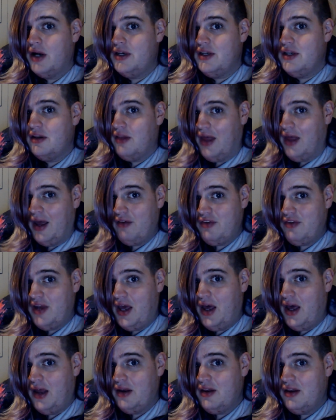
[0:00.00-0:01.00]
and laughed
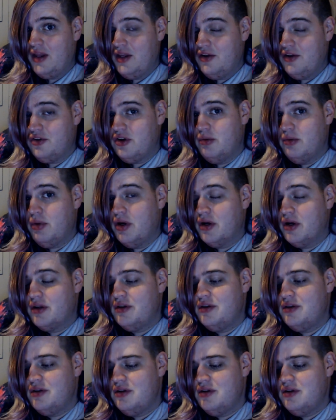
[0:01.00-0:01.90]
at in the history books,